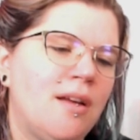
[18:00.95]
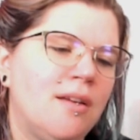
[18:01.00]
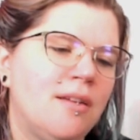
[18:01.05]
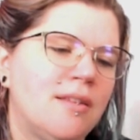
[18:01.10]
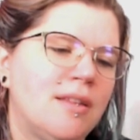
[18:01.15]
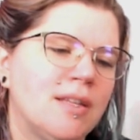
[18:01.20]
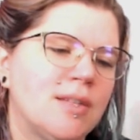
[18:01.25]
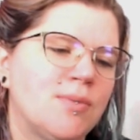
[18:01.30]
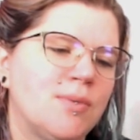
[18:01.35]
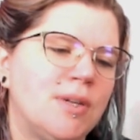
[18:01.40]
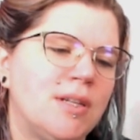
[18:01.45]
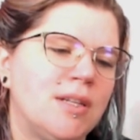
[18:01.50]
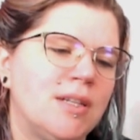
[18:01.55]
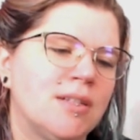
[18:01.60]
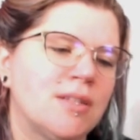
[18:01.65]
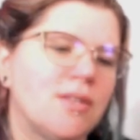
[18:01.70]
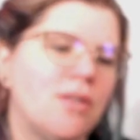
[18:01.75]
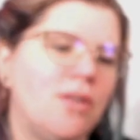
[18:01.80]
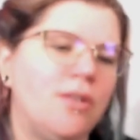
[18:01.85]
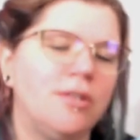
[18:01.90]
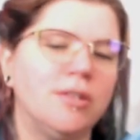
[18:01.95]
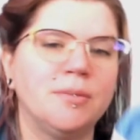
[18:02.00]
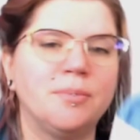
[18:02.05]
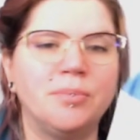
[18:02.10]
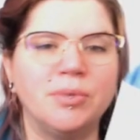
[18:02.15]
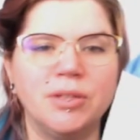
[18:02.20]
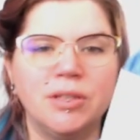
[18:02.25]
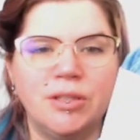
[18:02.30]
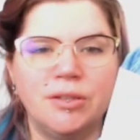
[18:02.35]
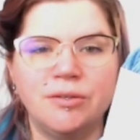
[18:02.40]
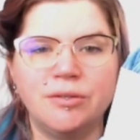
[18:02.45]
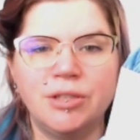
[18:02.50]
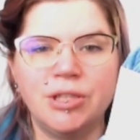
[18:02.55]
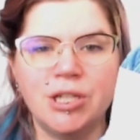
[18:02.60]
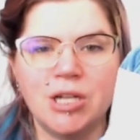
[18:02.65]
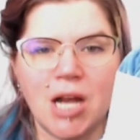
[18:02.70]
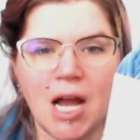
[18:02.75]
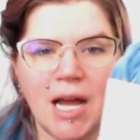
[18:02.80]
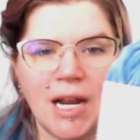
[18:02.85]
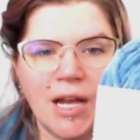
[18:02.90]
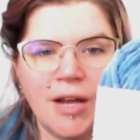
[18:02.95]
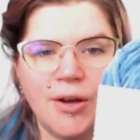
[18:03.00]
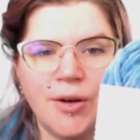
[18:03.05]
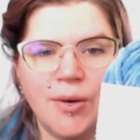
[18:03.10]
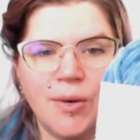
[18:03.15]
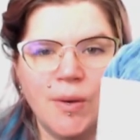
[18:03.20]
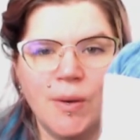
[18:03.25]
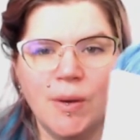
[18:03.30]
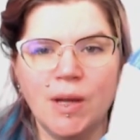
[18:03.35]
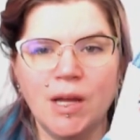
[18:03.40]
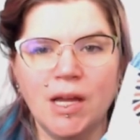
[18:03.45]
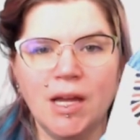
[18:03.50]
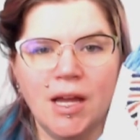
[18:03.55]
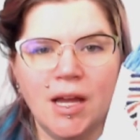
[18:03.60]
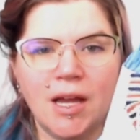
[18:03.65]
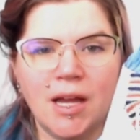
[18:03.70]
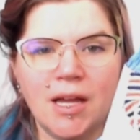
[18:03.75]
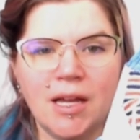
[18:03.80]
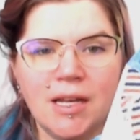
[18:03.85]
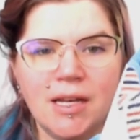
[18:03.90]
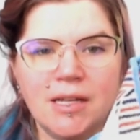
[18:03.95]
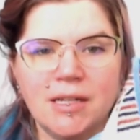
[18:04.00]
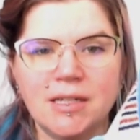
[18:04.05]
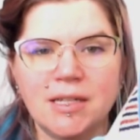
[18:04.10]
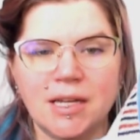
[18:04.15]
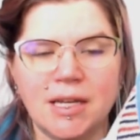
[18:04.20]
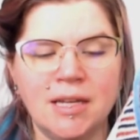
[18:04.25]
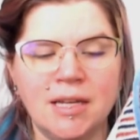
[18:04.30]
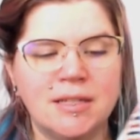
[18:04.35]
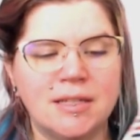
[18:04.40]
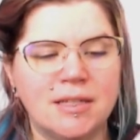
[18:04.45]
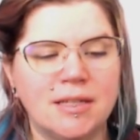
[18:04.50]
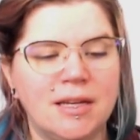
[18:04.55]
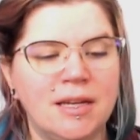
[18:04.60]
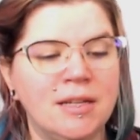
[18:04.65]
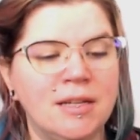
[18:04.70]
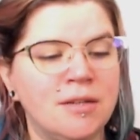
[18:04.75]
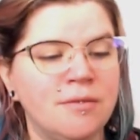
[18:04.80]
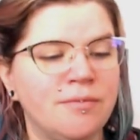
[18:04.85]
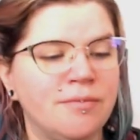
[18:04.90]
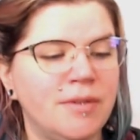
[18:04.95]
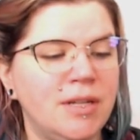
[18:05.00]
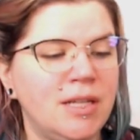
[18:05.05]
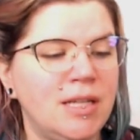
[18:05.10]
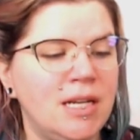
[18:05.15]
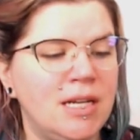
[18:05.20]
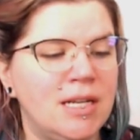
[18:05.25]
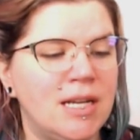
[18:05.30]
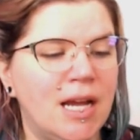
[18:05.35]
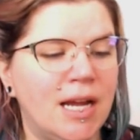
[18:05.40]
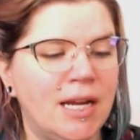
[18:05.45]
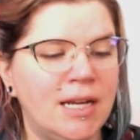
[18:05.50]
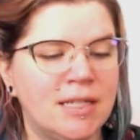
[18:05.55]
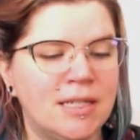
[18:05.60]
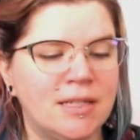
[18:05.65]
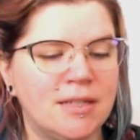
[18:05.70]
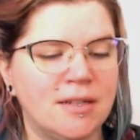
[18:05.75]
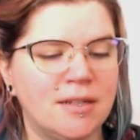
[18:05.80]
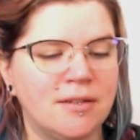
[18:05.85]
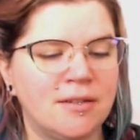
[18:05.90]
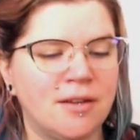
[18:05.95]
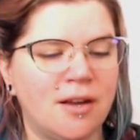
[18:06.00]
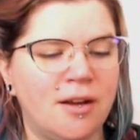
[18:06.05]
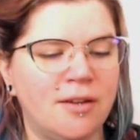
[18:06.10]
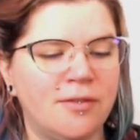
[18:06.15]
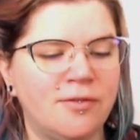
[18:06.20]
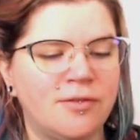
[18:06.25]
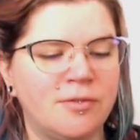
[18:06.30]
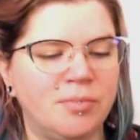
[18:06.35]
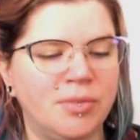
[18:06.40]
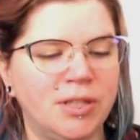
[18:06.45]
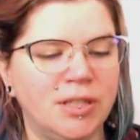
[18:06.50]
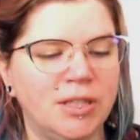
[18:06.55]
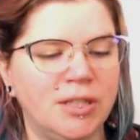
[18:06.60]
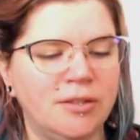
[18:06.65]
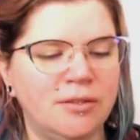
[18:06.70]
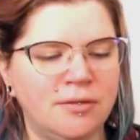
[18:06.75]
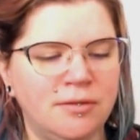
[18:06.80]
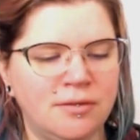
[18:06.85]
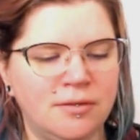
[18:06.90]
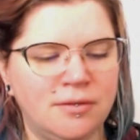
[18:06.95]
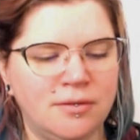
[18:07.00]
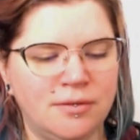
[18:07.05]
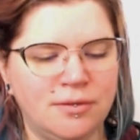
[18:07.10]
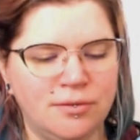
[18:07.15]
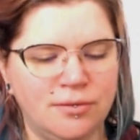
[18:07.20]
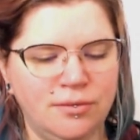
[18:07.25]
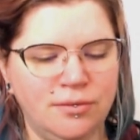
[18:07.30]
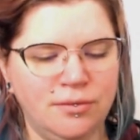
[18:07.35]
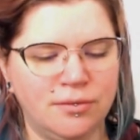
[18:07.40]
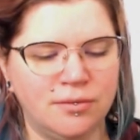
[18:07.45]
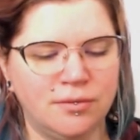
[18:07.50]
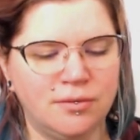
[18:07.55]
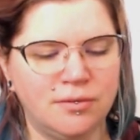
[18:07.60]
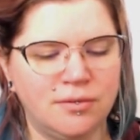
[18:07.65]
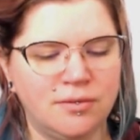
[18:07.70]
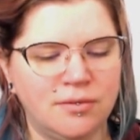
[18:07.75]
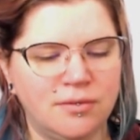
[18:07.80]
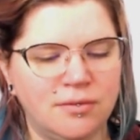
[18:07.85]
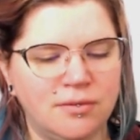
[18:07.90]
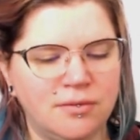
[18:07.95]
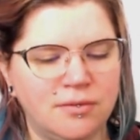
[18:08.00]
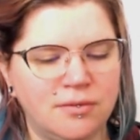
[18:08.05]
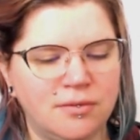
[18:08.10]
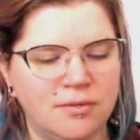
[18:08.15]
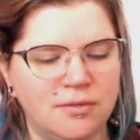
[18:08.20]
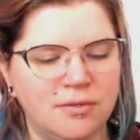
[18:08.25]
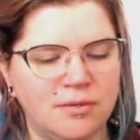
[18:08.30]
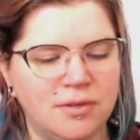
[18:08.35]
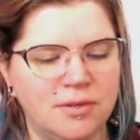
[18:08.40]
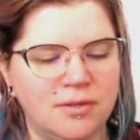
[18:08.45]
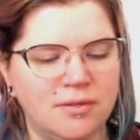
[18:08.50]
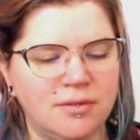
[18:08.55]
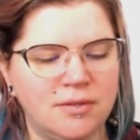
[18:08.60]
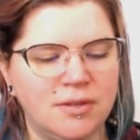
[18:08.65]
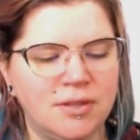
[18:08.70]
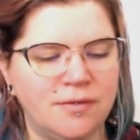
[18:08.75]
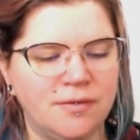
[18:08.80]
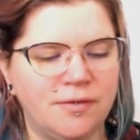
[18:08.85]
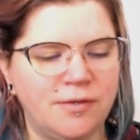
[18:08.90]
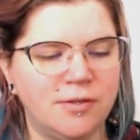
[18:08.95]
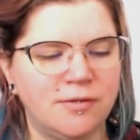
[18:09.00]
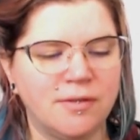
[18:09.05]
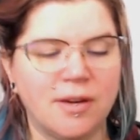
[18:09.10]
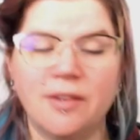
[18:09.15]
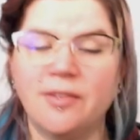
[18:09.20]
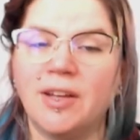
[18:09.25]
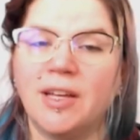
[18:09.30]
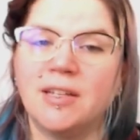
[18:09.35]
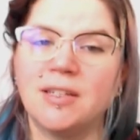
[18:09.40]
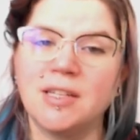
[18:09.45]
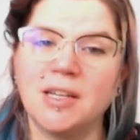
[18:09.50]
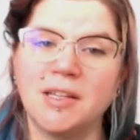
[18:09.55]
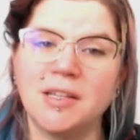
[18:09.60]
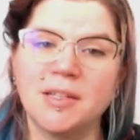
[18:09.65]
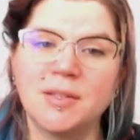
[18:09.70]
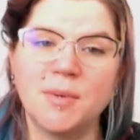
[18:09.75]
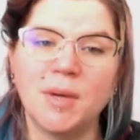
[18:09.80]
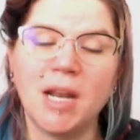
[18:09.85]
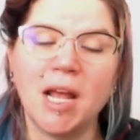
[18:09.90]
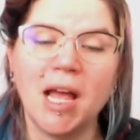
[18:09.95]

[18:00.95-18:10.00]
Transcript: This one is called Blue Shadow, and it's a really nice soft blue. Ooh, there's a few rough ends on this one.